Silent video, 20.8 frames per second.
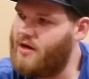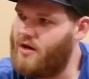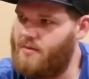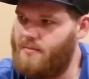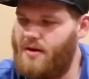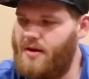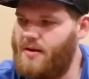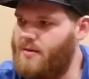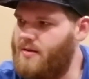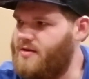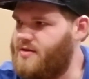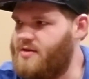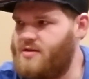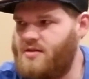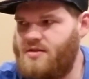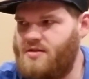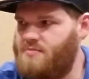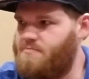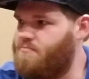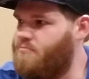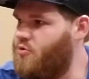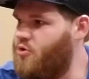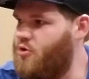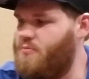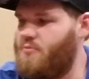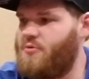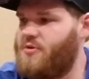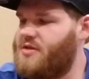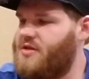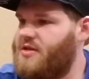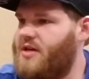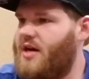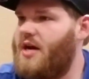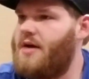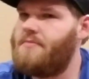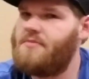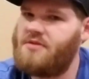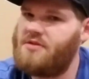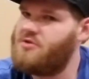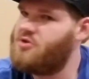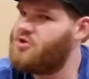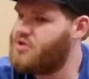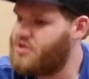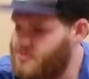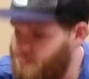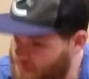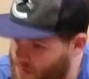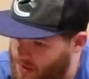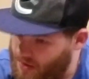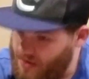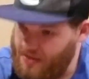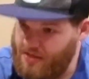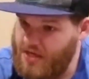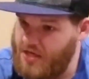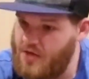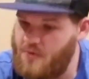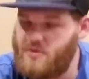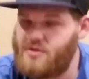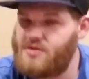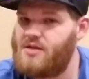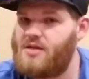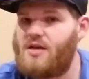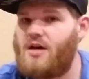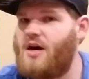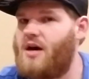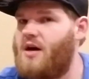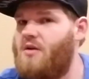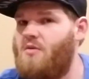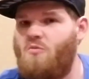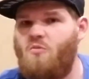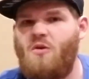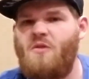on my list numerous times and just continuously gone,